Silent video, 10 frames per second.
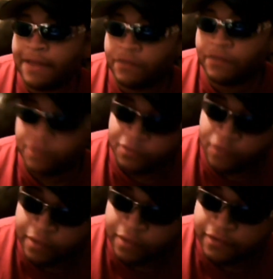that from some
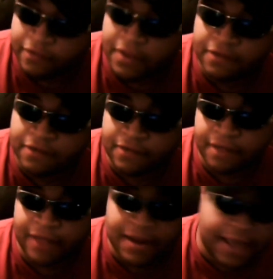sources and
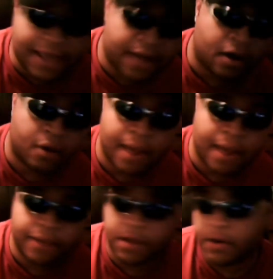stuff like that
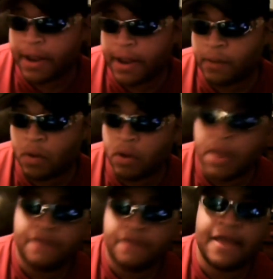around the internet world.
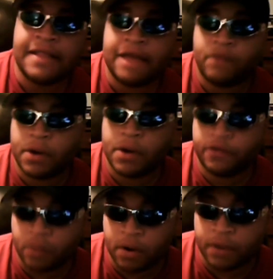Take that for what
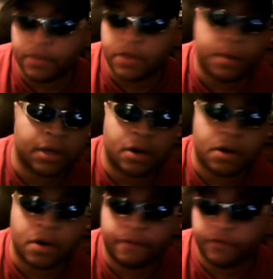it's worth. You really
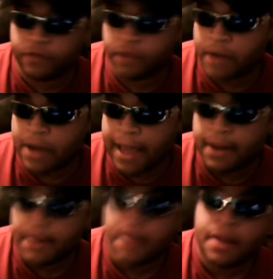don't know if it's true or not.
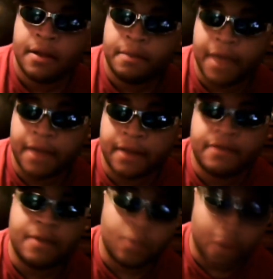But
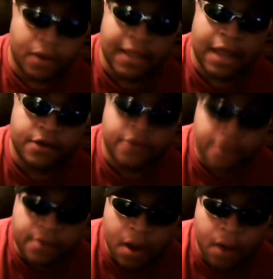one thing I
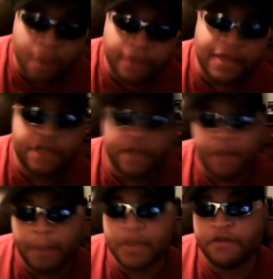do know is that
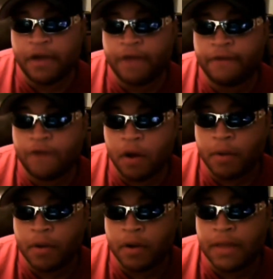Jumpin' Jeff
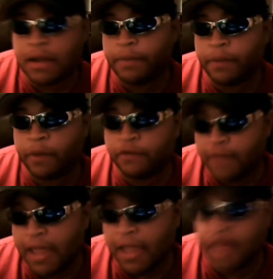Farmer, the NWO
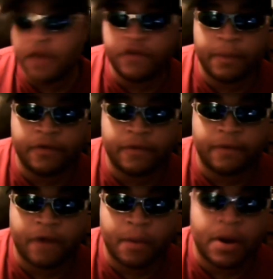Sting, and the Jumpin' Jeff
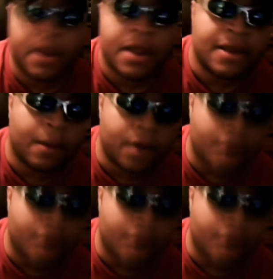Farmer that we